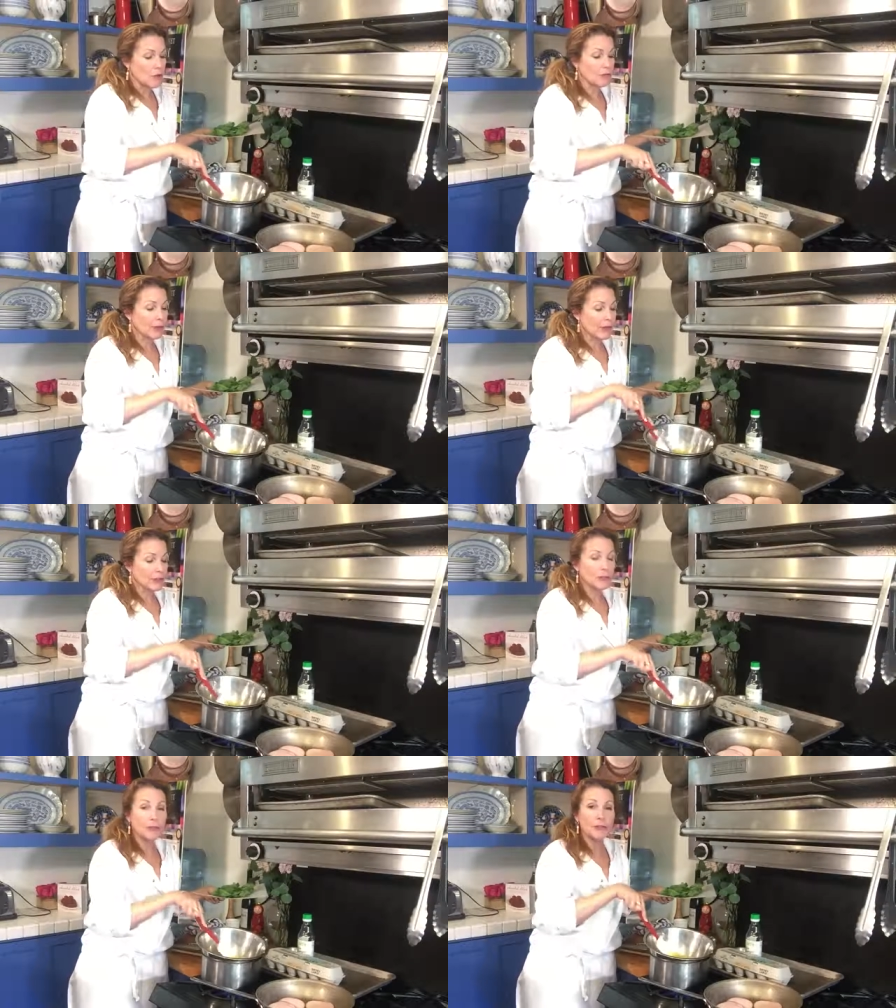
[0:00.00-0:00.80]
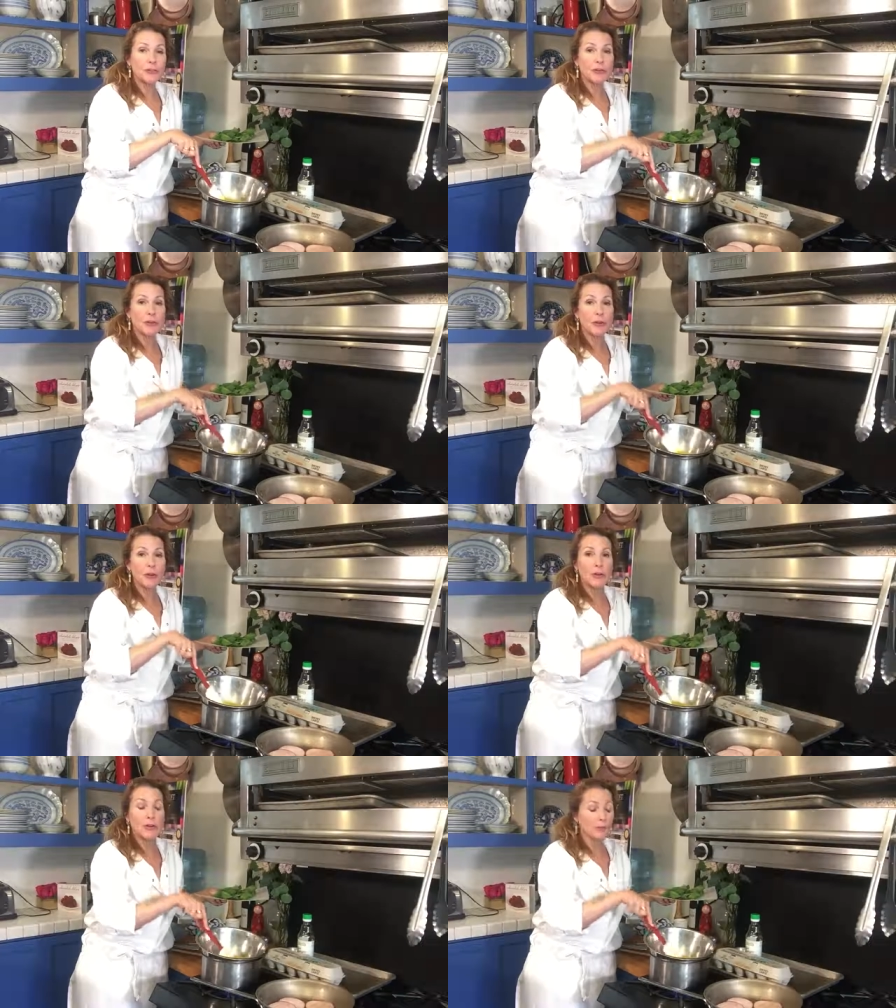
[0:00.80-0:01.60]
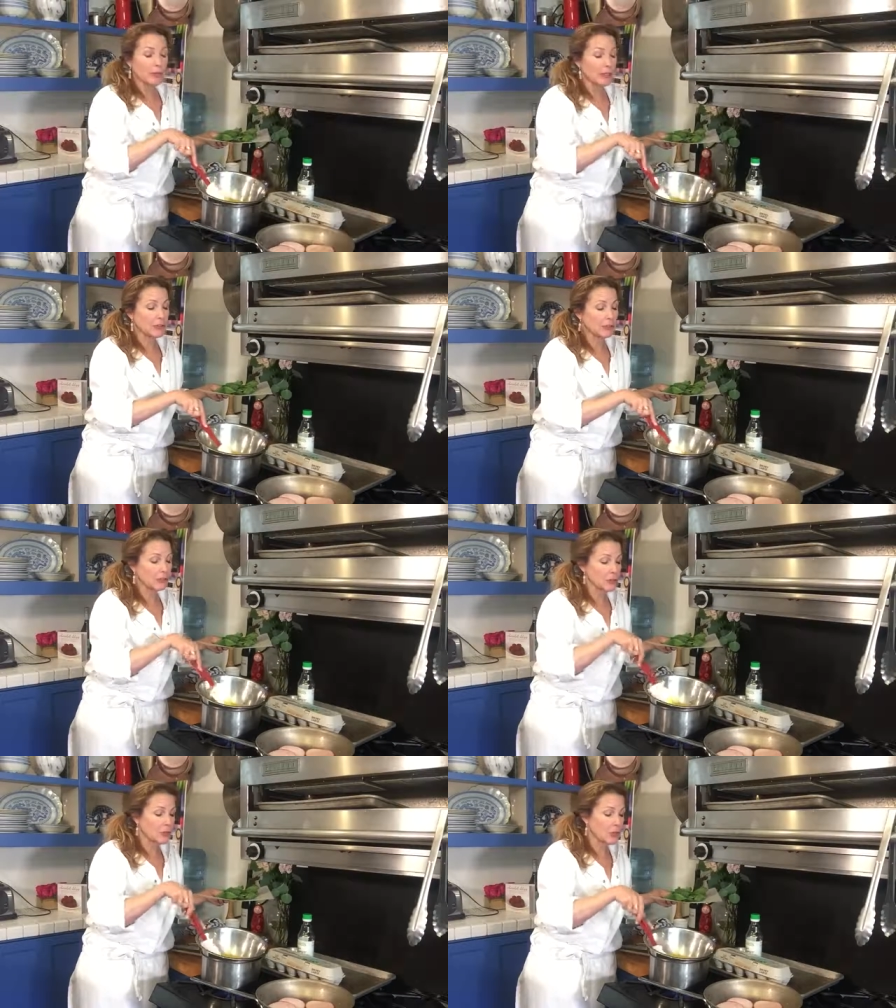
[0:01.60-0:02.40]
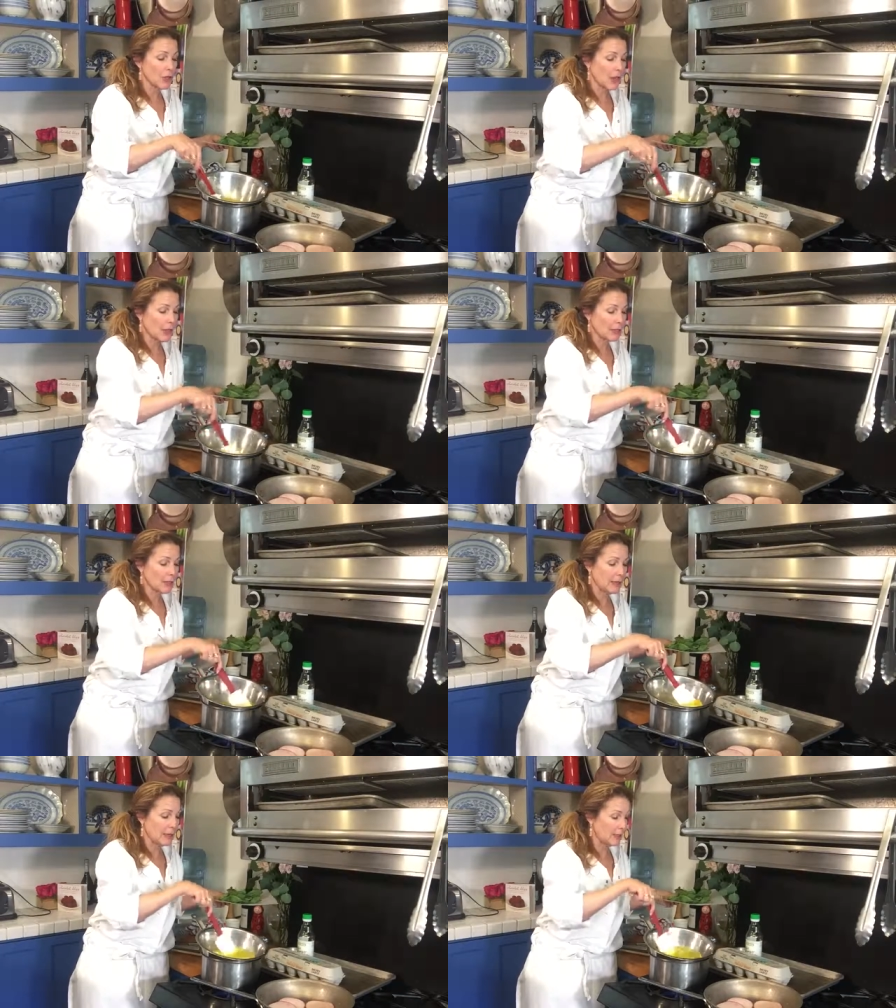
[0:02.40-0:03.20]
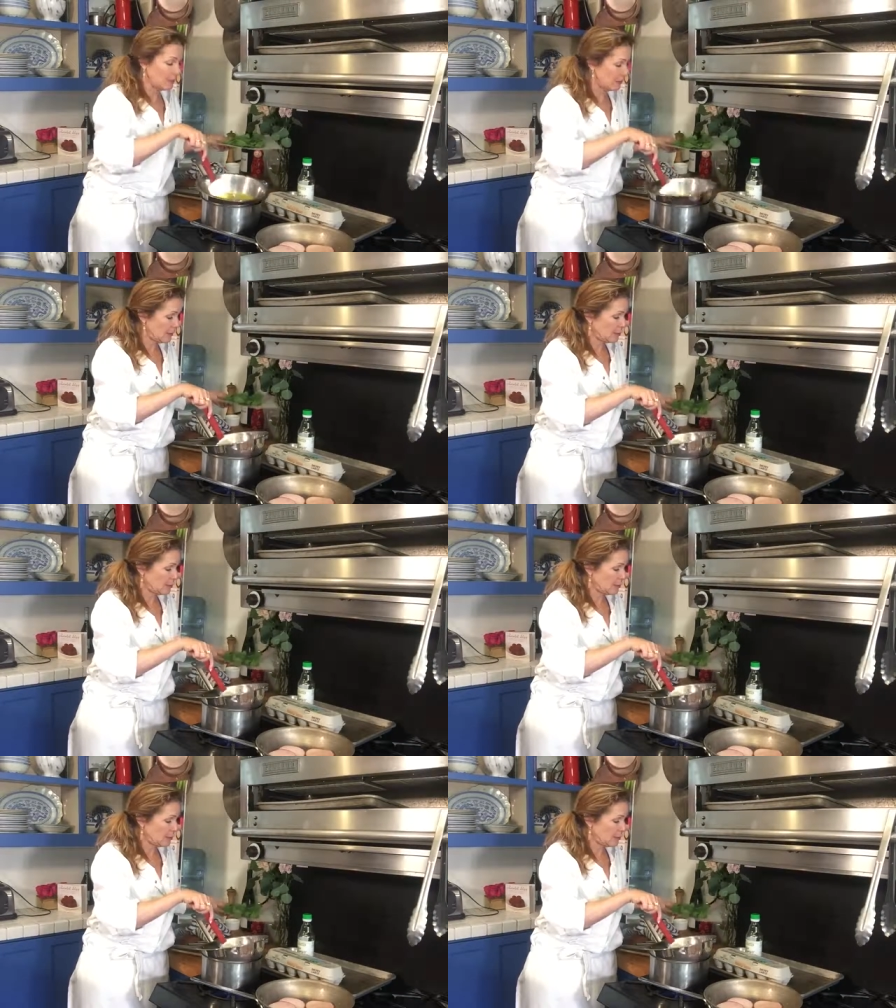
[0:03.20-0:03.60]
Don't forget to stir. Don't forget to stir your hollandaise.